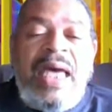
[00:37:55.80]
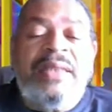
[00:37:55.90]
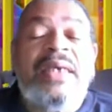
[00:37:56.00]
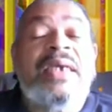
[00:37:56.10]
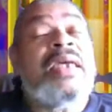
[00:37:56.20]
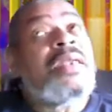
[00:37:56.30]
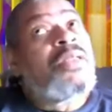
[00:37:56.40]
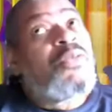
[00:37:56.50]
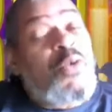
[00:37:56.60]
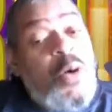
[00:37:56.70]
At the end
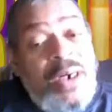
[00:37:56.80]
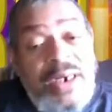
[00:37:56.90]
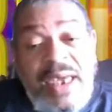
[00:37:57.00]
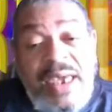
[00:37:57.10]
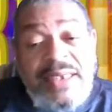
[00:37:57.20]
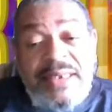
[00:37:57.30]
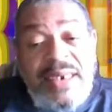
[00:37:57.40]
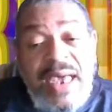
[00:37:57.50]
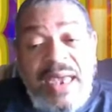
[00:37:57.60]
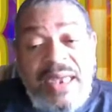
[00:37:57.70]
of the forty days
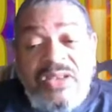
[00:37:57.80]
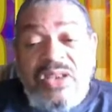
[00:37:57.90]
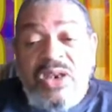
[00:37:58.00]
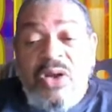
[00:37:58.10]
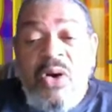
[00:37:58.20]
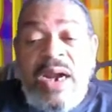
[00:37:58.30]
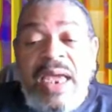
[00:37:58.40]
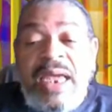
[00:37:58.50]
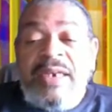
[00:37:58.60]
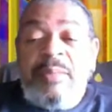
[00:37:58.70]
and nights, the Lord
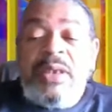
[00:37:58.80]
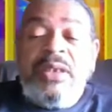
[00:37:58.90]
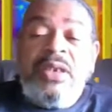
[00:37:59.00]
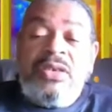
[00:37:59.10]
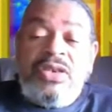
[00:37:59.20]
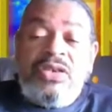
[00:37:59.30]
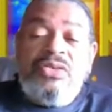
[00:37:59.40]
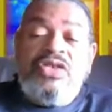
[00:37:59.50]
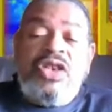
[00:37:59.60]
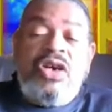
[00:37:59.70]
handed me the
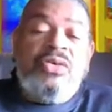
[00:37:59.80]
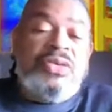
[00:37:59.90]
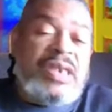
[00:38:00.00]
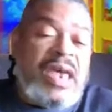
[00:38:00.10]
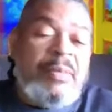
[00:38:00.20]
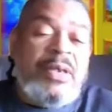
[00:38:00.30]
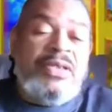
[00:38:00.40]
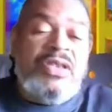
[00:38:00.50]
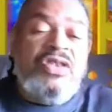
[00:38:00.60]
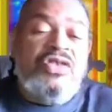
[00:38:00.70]
two stone
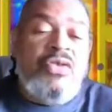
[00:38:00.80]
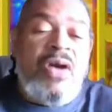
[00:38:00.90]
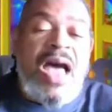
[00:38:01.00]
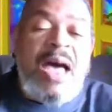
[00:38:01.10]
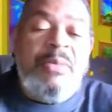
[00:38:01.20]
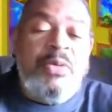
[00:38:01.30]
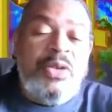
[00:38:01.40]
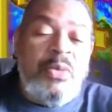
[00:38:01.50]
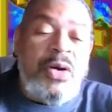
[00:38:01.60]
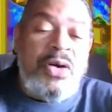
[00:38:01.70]
tablets inscribed
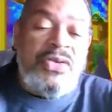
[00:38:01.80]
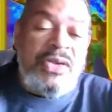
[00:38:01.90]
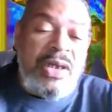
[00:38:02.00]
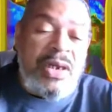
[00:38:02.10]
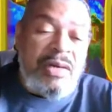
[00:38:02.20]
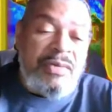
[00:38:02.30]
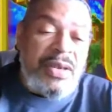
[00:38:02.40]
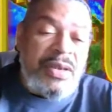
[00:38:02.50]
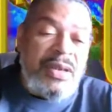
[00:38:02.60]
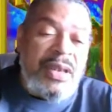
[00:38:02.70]
with the words of the
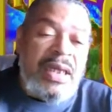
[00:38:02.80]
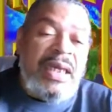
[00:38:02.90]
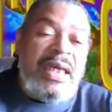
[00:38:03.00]
covenant.